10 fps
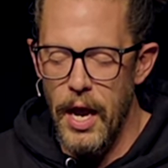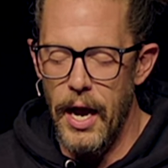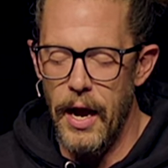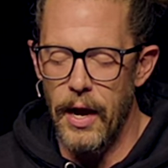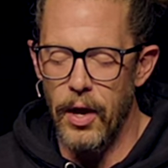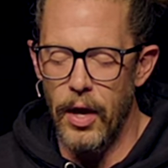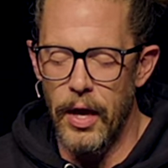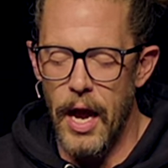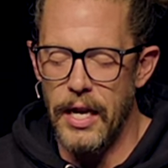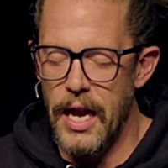
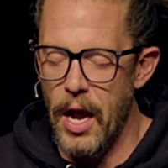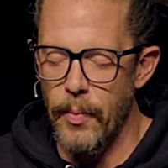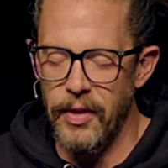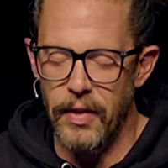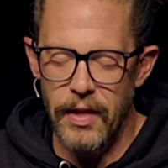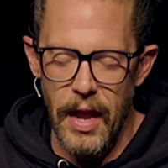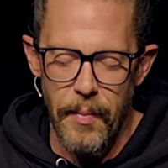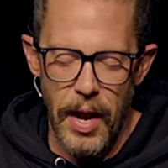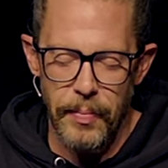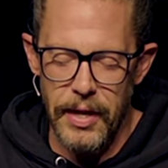any ailments that they
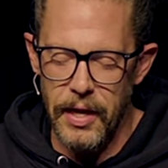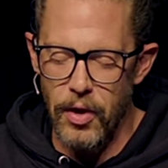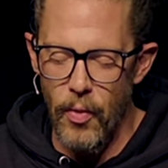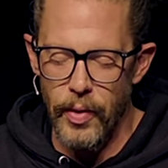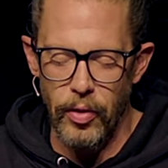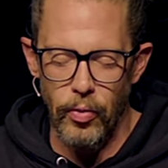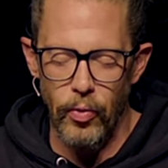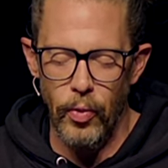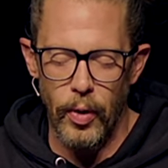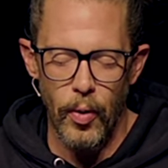might be going
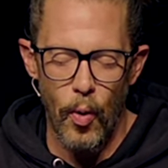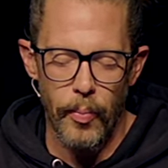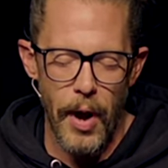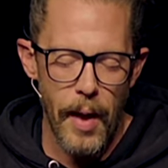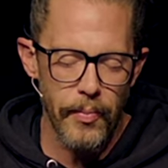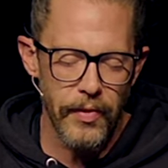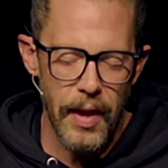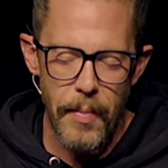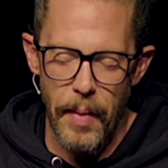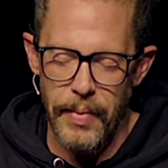through or problems
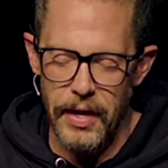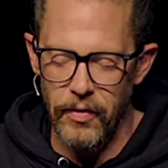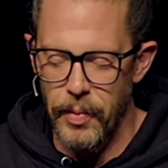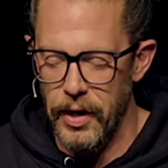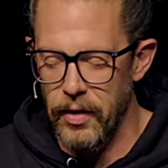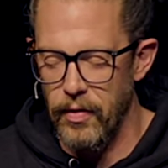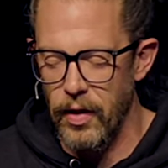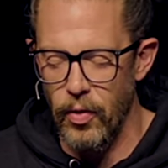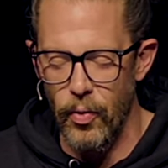they might be experiencing.